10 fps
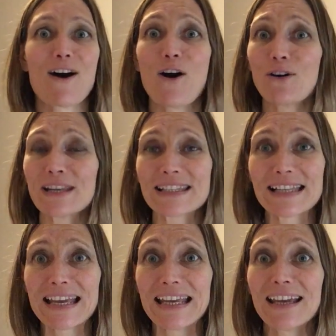
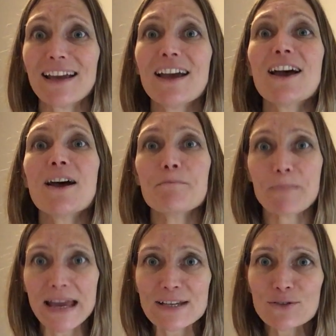honestly,
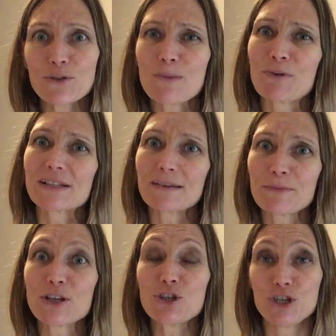make sure that you bring
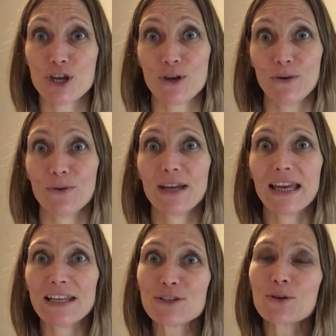something new
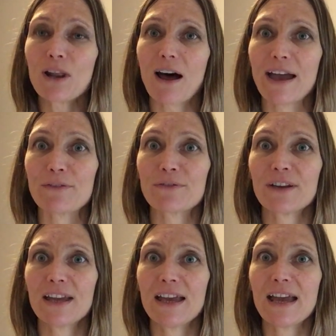into your life
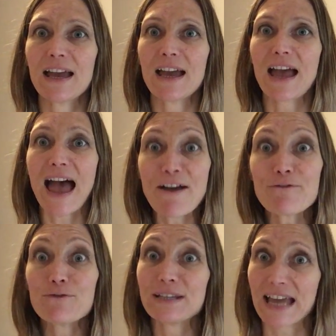
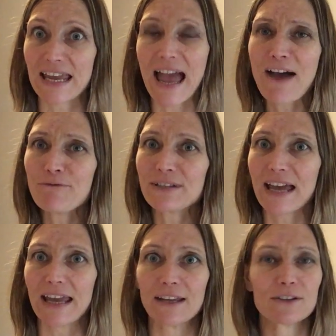every day, every
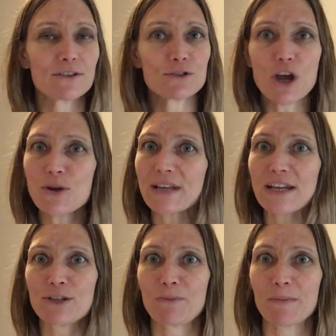day. No day
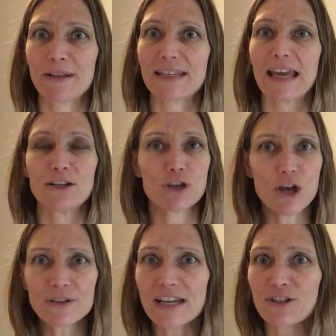should be mundane.
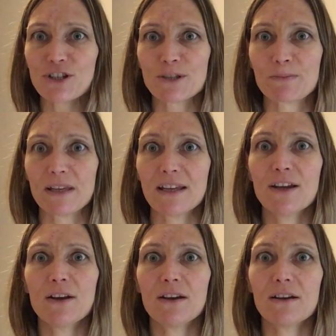No day should just be
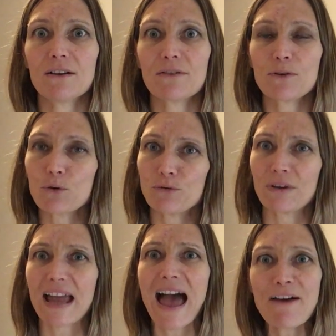the
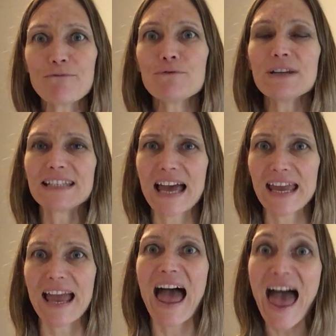ordinary. Every
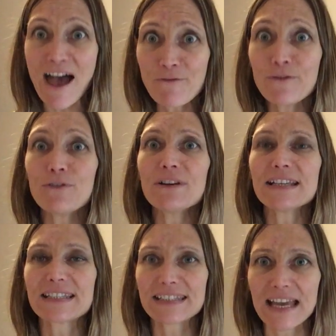day, every
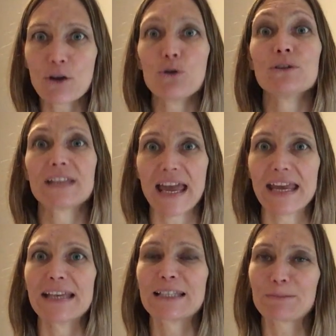single
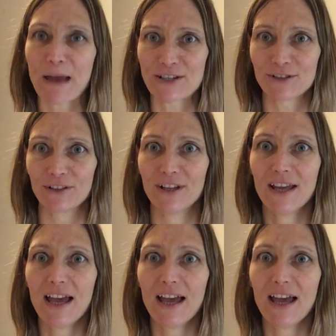day is special.